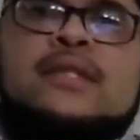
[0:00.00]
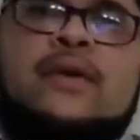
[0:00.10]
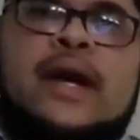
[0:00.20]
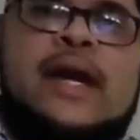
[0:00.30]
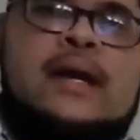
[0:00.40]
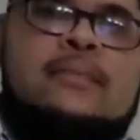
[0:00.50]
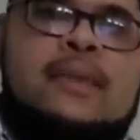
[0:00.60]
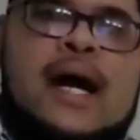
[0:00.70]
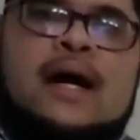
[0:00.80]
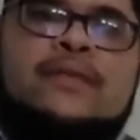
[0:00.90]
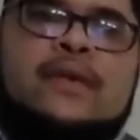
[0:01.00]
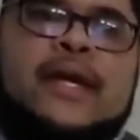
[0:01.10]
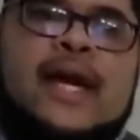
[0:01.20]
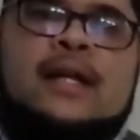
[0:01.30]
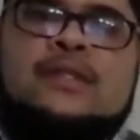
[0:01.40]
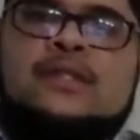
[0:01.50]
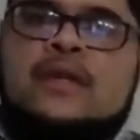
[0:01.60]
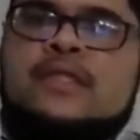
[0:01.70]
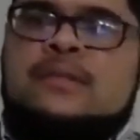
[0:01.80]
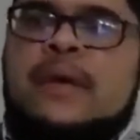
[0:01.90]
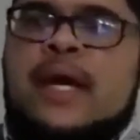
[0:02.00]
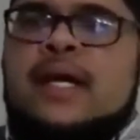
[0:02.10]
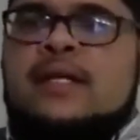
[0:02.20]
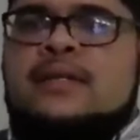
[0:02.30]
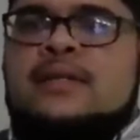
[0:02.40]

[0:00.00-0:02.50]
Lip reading: Go ahead. I'm live on Calendar Services page.